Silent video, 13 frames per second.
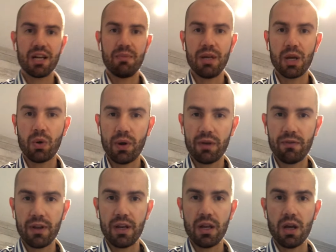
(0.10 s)
to be a quick
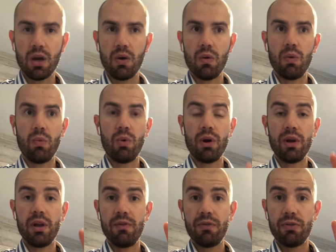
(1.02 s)
video, one
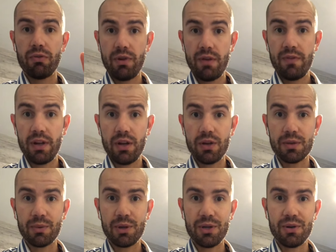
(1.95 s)
of 3 videos I'm
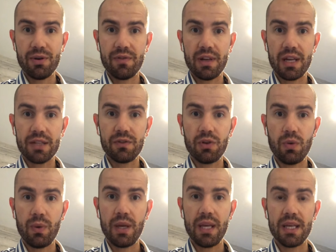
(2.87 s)
going to do over the next few
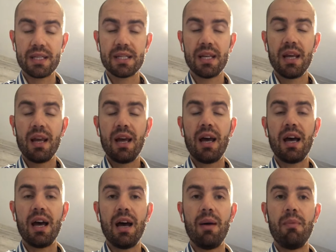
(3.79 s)
weeks
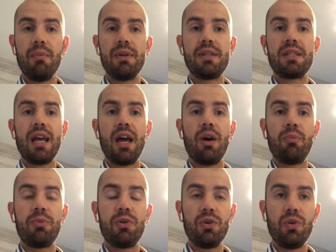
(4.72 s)
to
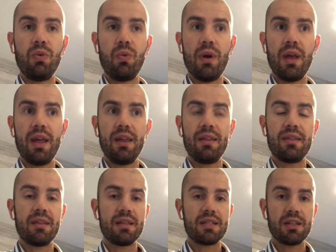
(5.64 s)
help you
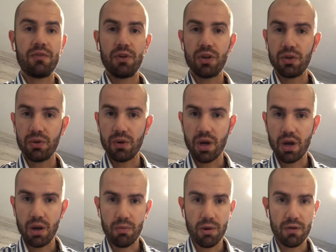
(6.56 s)
with stuff you can do at
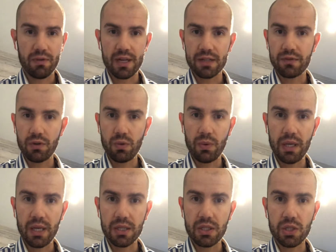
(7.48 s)
home over the next few
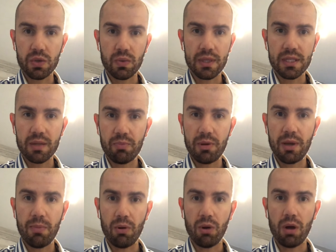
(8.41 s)
weeks, just when some
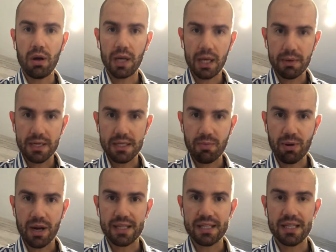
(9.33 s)
people aren't coming into
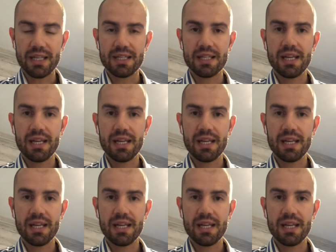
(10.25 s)
practice,